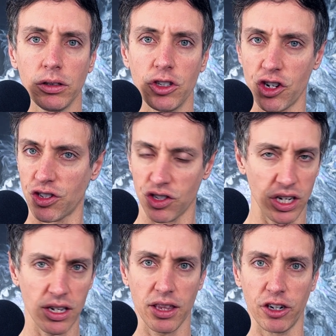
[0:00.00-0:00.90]
You're just
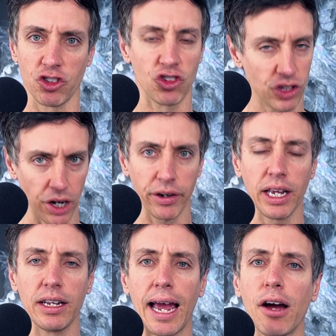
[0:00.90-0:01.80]
sitting there staring
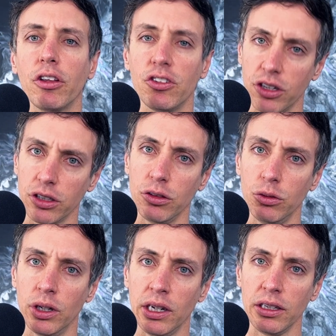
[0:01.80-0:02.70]
it down until you
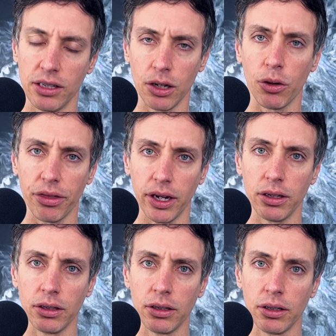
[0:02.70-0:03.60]
deal with it.
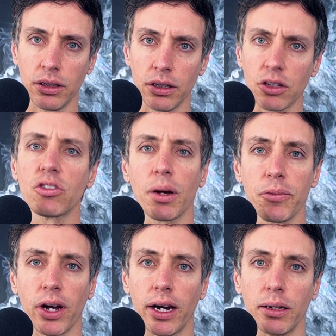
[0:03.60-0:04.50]

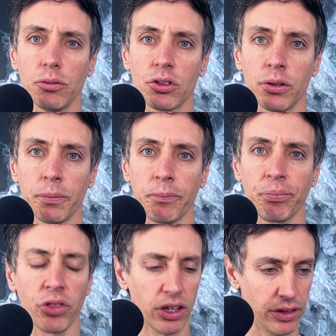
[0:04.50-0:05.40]
Sometimes
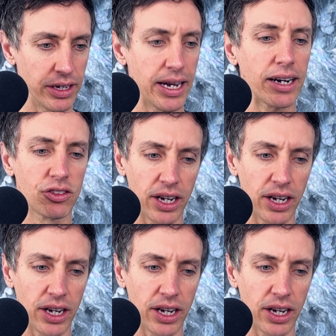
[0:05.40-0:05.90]
the next